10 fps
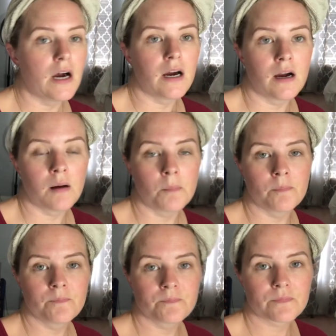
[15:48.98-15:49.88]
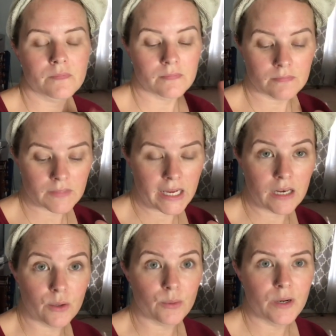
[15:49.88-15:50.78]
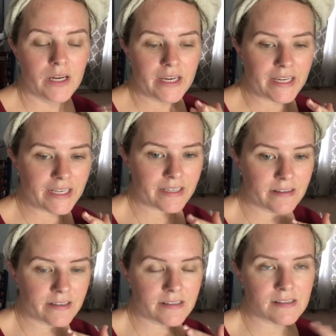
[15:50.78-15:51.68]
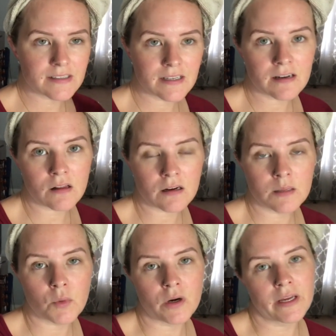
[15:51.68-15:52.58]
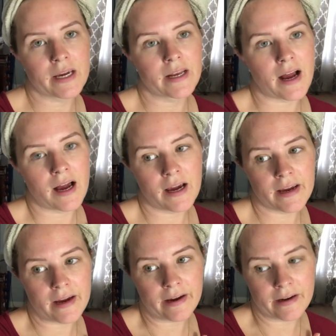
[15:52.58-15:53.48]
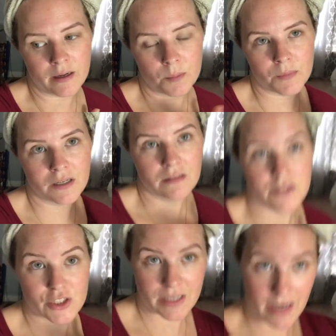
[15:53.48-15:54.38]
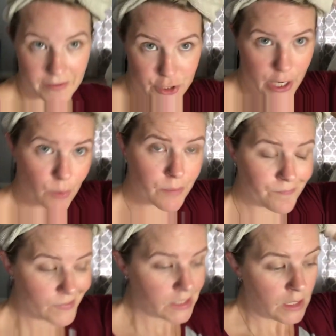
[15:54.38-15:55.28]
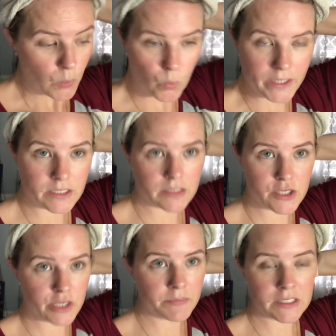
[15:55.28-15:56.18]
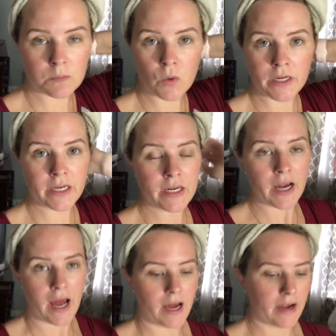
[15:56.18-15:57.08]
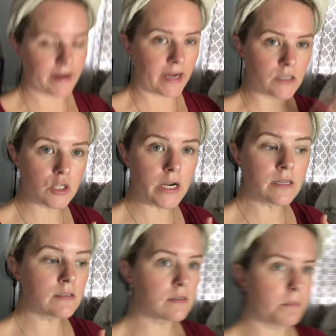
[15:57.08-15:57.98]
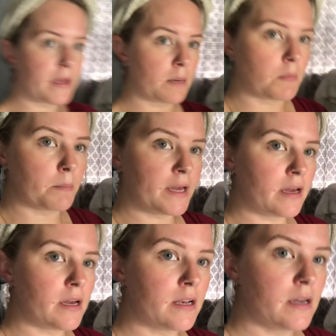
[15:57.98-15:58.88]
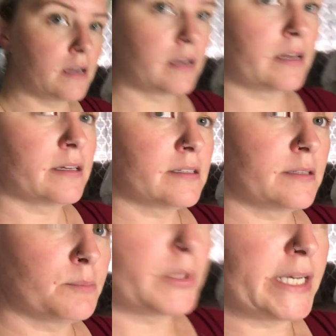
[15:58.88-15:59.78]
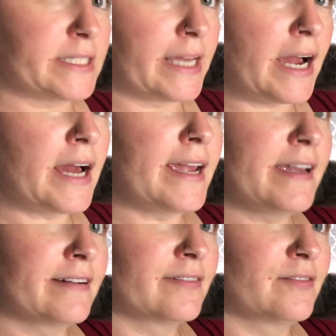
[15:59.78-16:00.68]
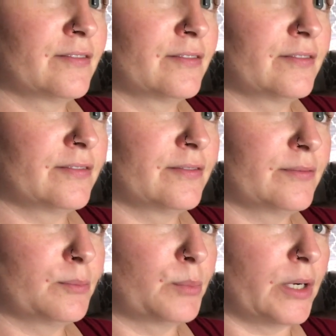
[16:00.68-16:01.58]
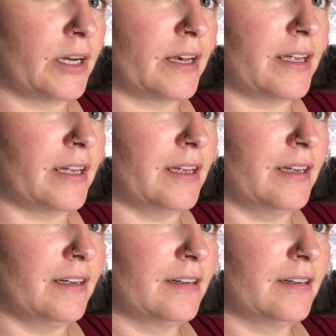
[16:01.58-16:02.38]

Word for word: Um, hello. It is ten o'clock in the morning and I am just got out of the shower. Went to the gym this morning. I got dressed, made my bed. Buddy, say hi. Buddy.